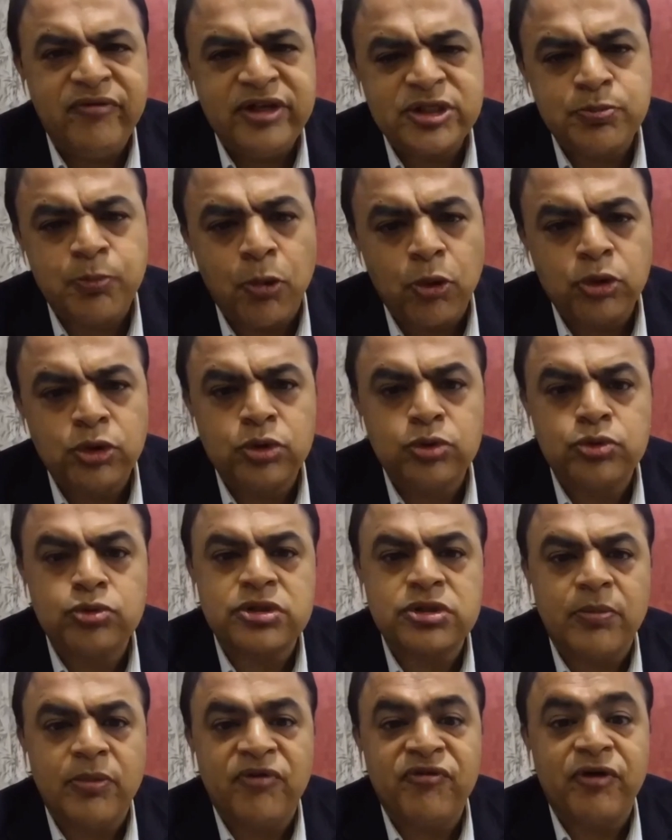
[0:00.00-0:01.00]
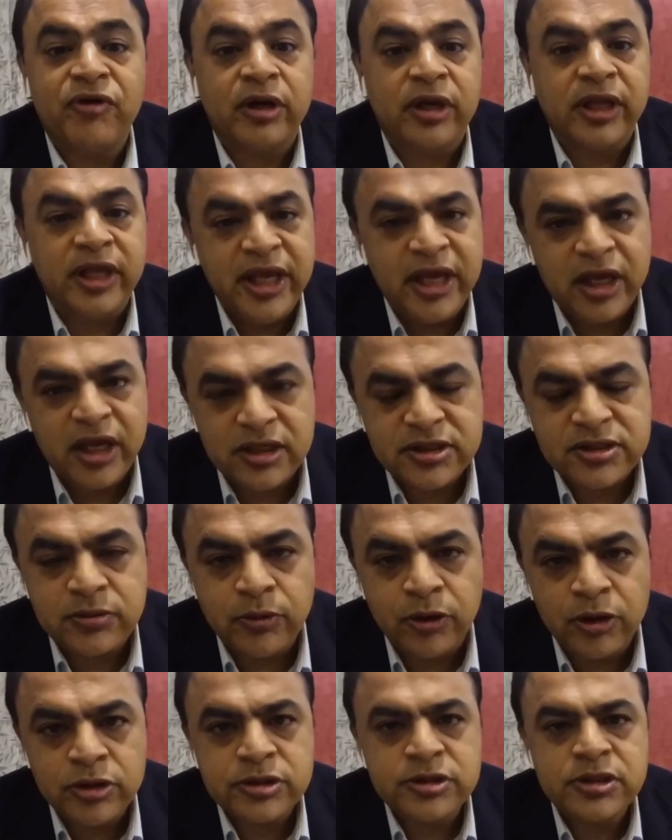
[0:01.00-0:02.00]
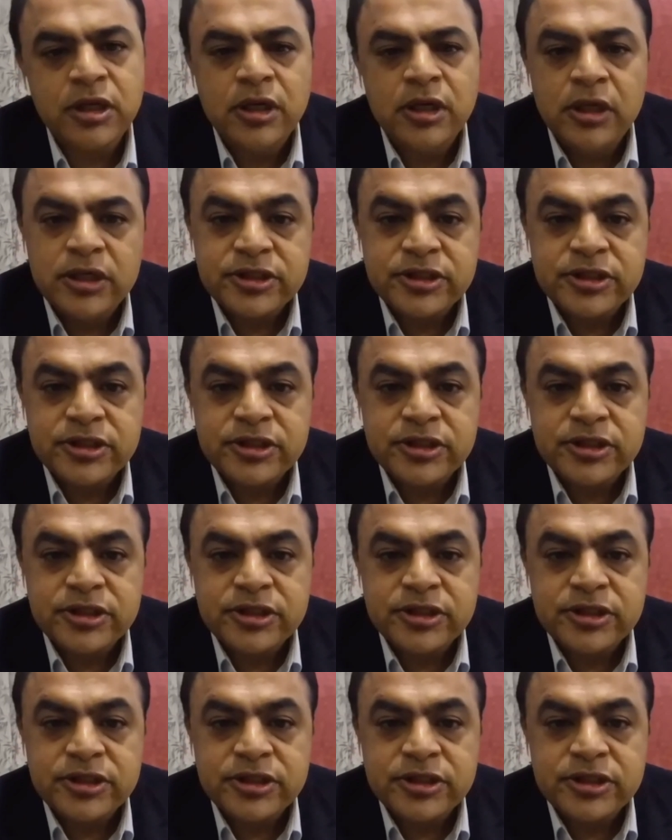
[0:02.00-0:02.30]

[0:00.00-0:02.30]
we spoke to some of our key customers,